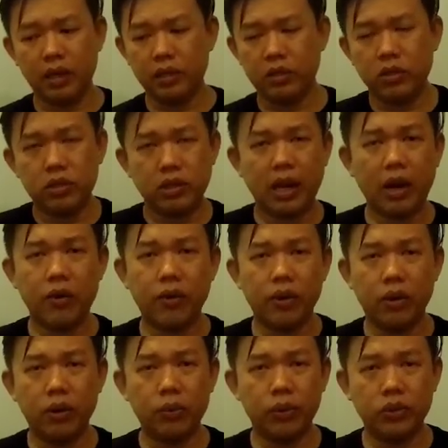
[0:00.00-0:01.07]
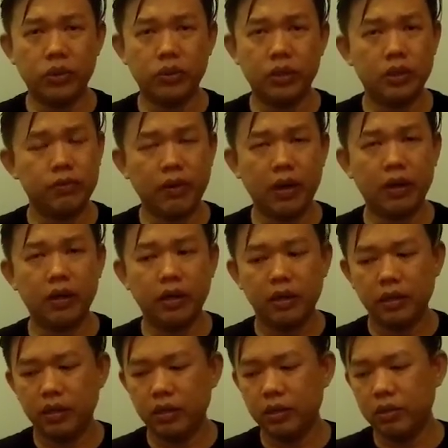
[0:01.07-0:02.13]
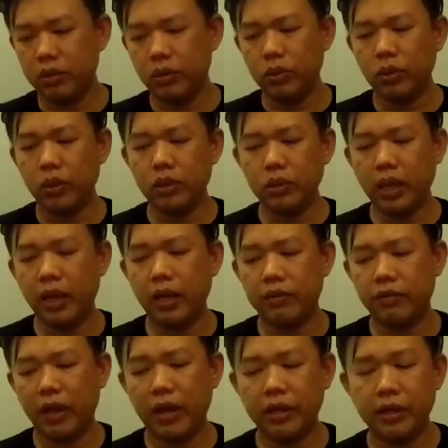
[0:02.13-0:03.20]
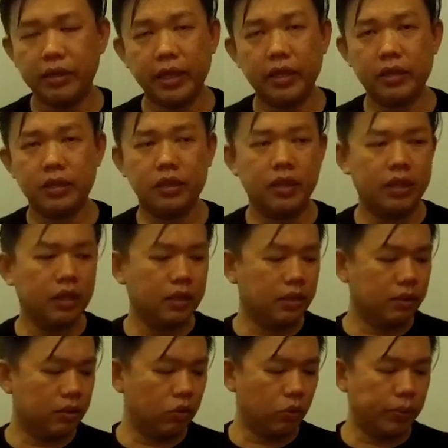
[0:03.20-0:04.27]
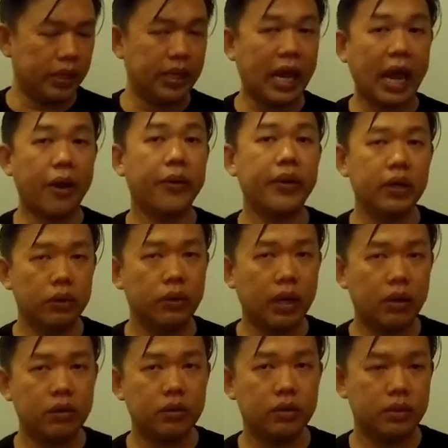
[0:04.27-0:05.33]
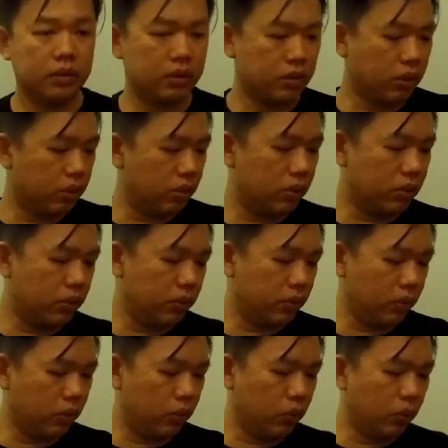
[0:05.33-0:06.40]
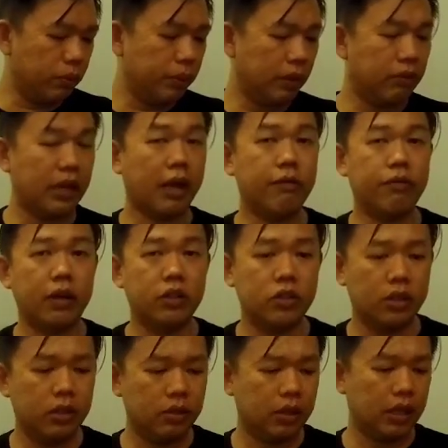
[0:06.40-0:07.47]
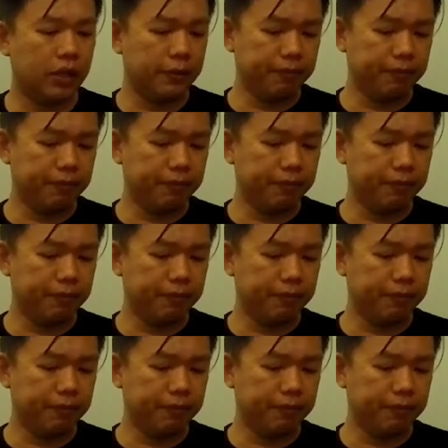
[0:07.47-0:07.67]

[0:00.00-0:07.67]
Just carry it around with you. It's fine. You don't want to have anything to be carrying around, so it won't be that functional.